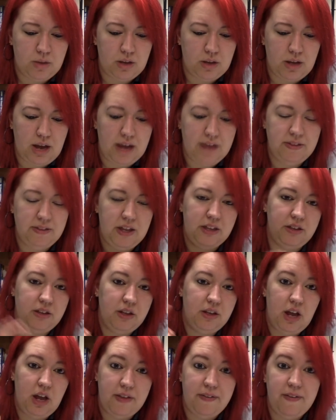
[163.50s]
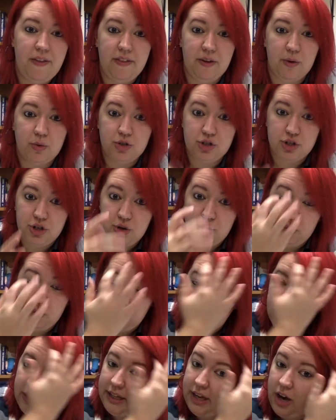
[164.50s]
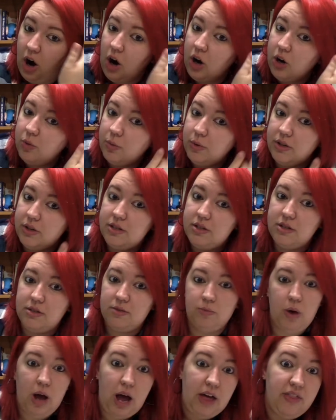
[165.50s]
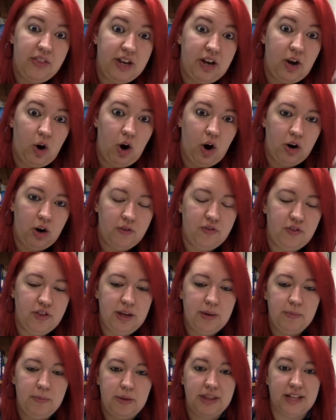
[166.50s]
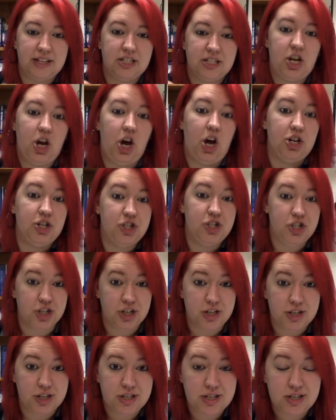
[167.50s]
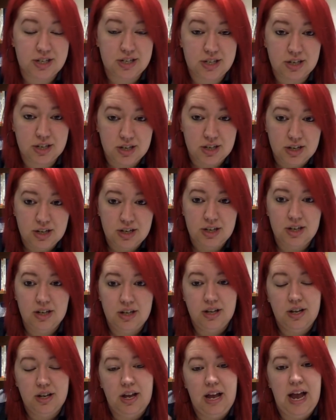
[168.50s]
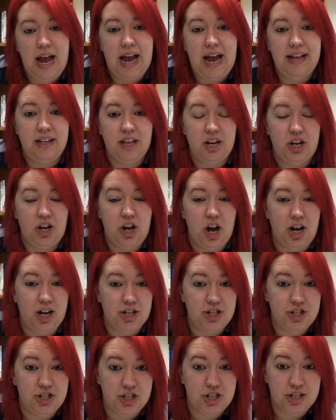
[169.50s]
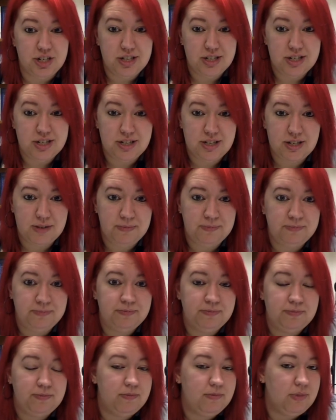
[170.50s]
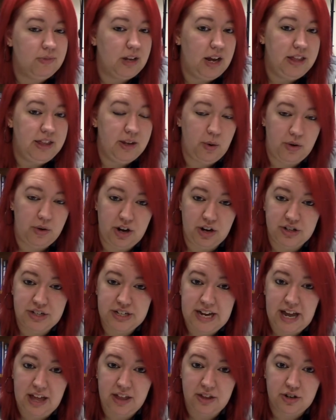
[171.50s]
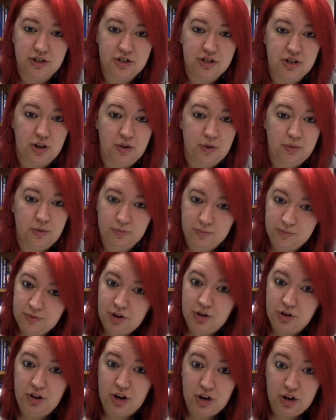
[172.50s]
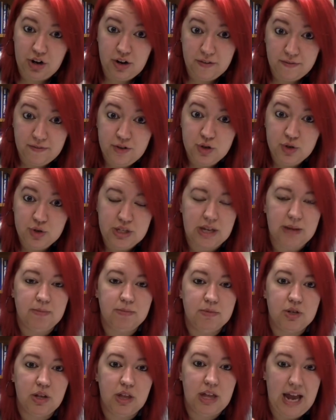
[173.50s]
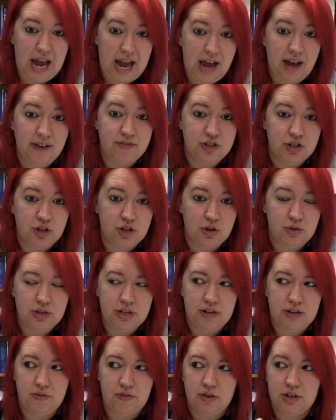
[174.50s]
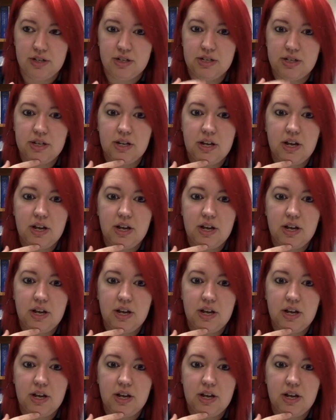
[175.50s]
And then there was 2 really hard ones I think are hard for them, and that's conscious and then conscience. And they were there together, so they're there to confuse them, so they have to know the difference.